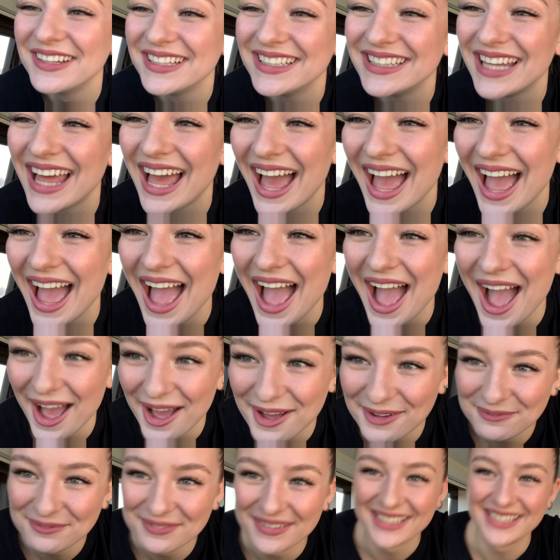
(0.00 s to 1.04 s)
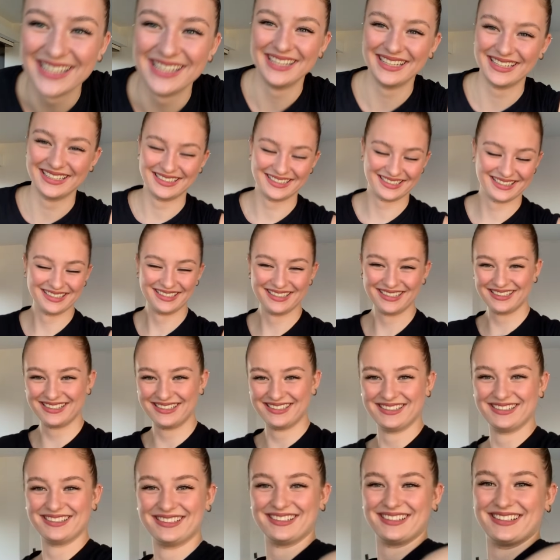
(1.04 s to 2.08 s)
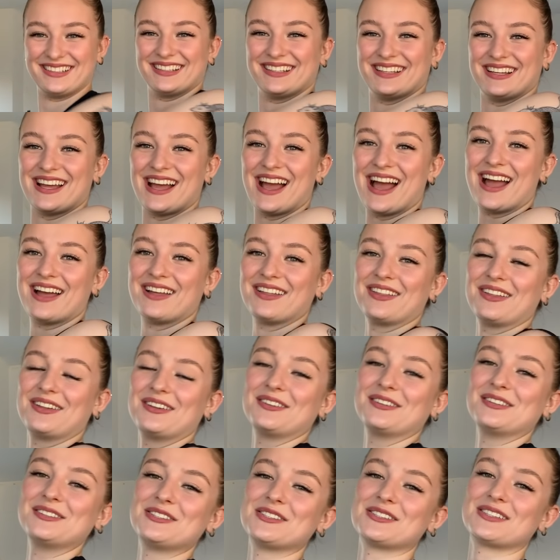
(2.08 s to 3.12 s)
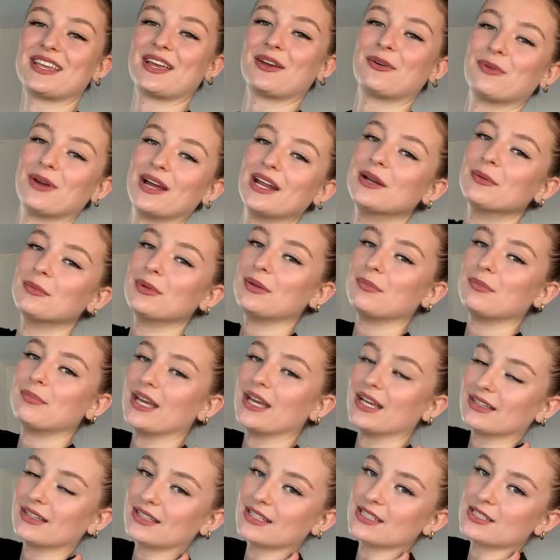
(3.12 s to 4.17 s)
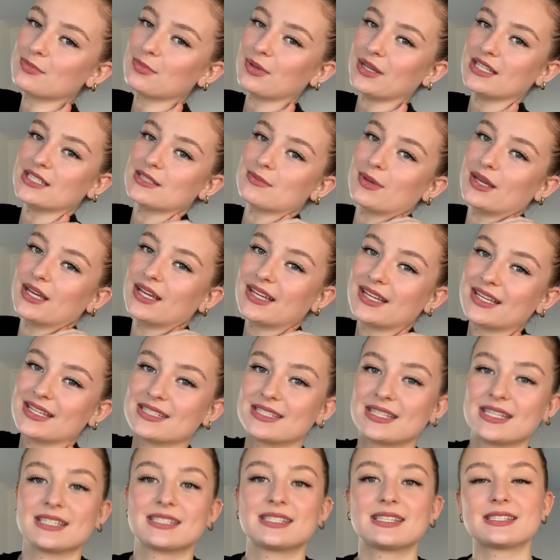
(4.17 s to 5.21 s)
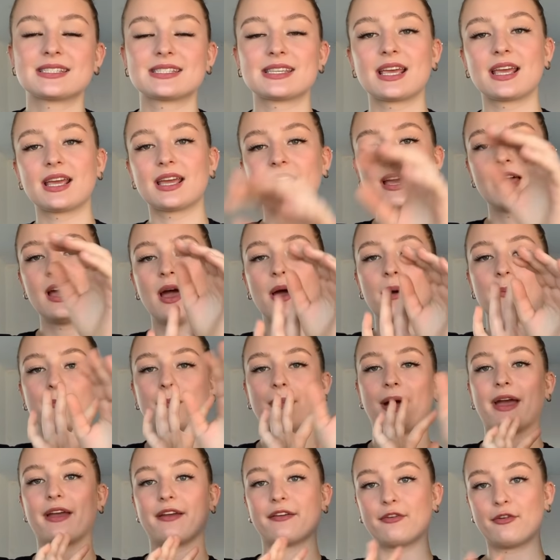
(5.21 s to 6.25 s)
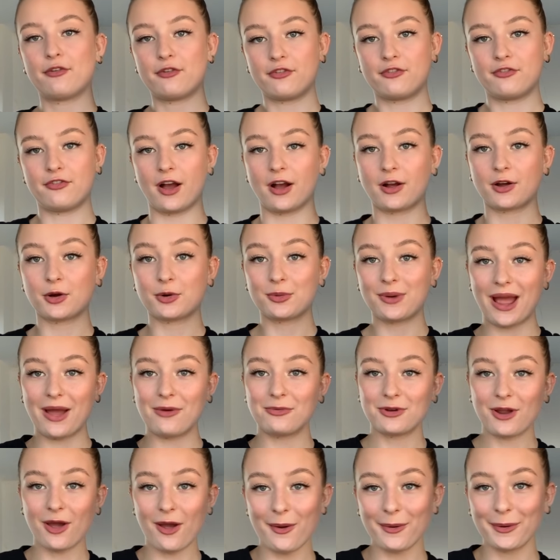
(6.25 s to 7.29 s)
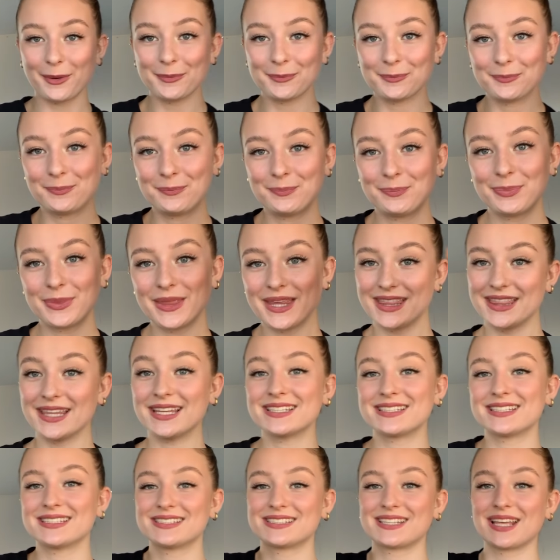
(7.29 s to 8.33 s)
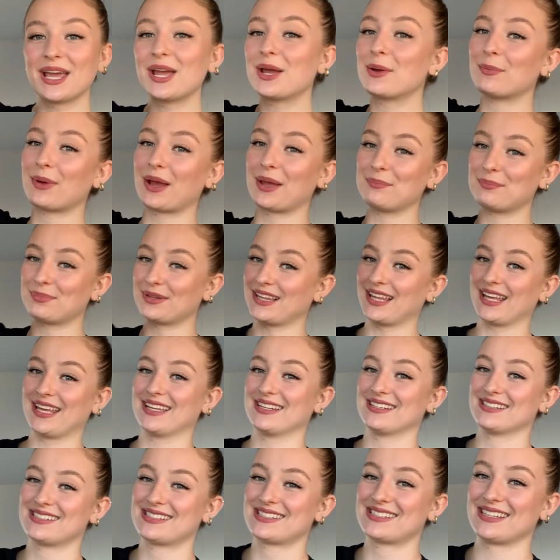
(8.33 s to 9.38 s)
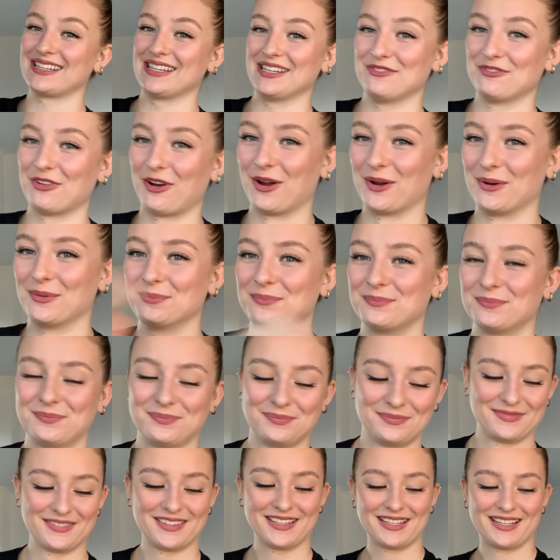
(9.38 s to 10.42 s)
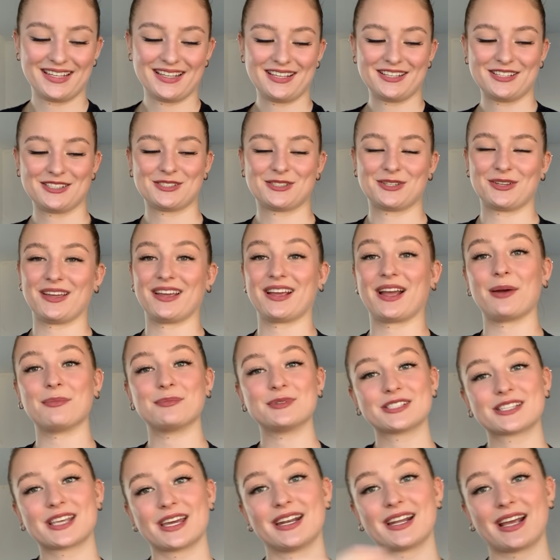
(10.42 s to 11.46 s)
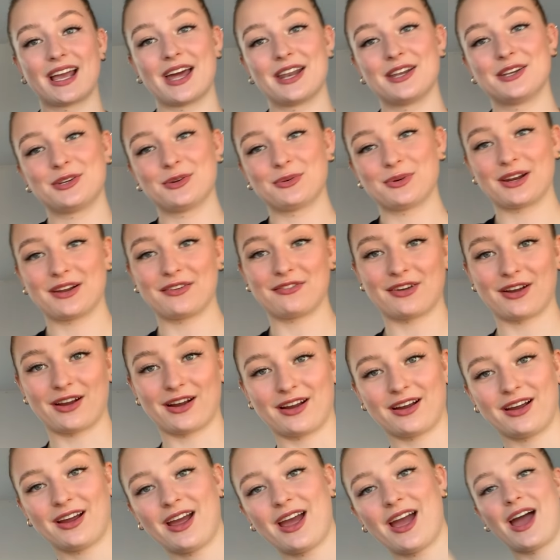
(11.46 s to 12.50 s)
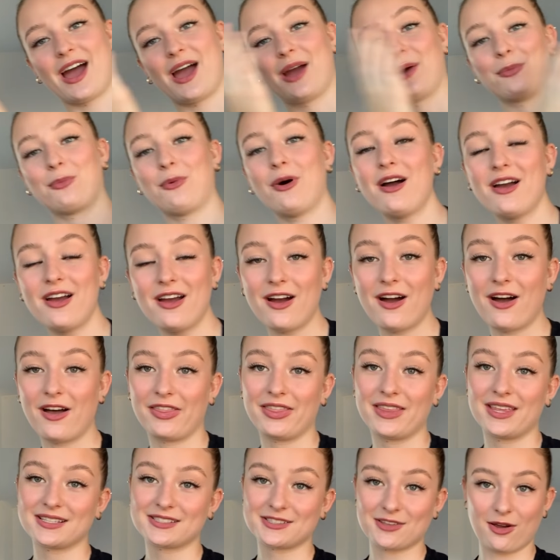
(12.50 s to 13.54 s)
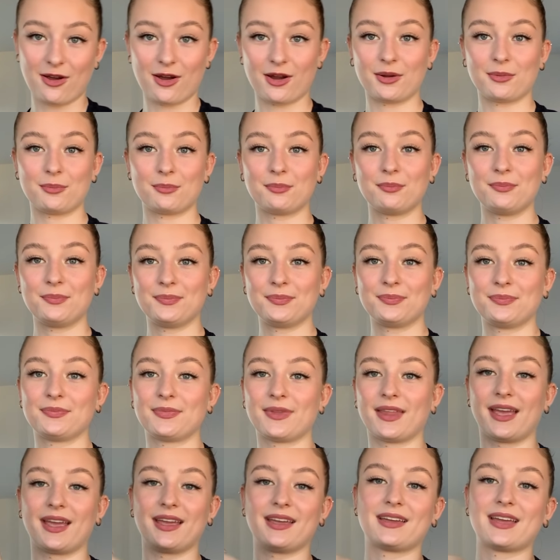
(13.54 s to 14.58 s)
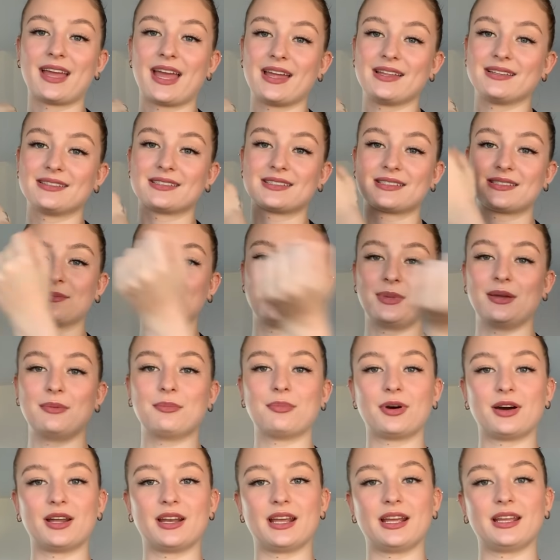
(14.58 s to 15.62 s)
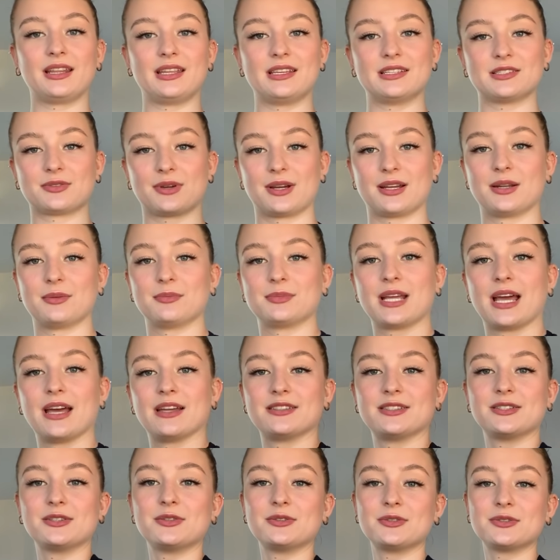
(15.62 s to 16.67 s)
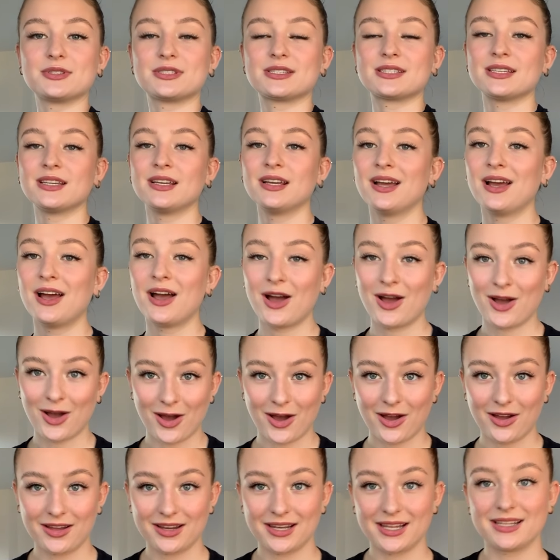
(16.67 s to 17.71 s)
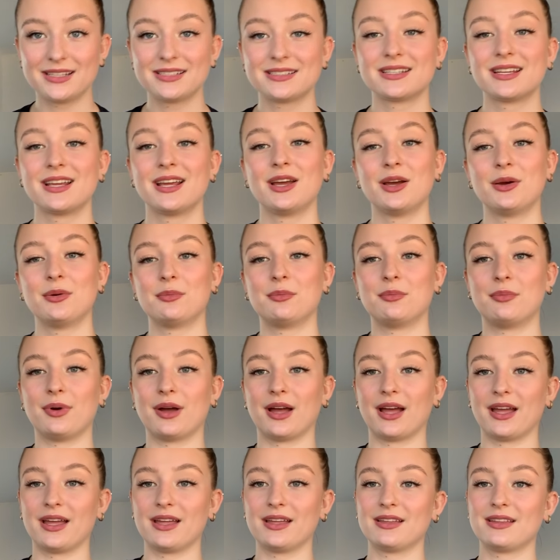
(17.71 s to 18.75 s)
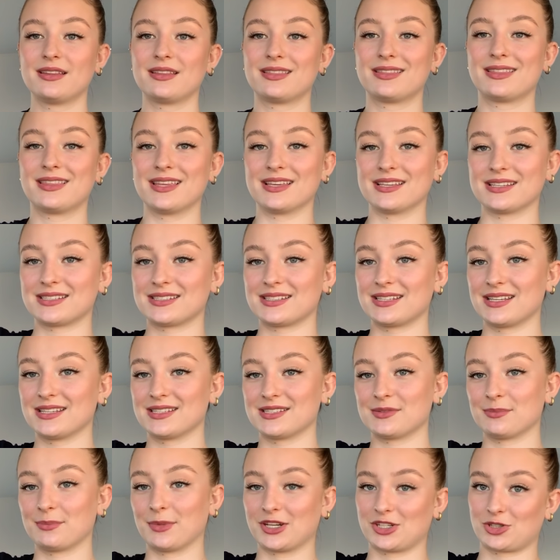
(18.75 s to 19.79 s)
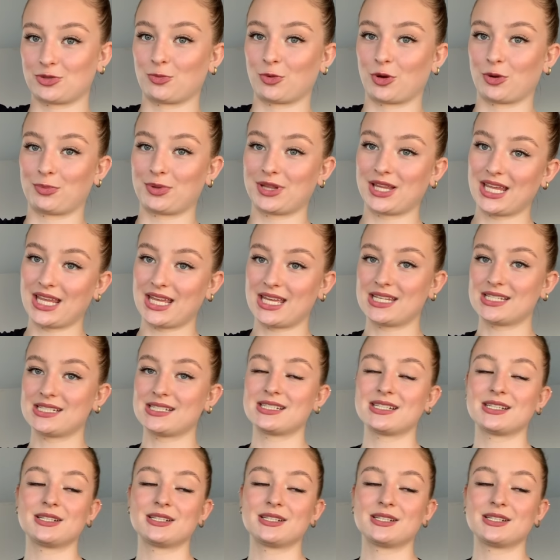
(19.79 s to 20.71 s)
did that happen? I literally just like randomly picked this placement because this is like my fuck around arm. This is like my planned sleeve arm. So like I'm just gonna kind of do whatever I want on this arm, like hence me putting these random tattoos on it. But this is much more planned.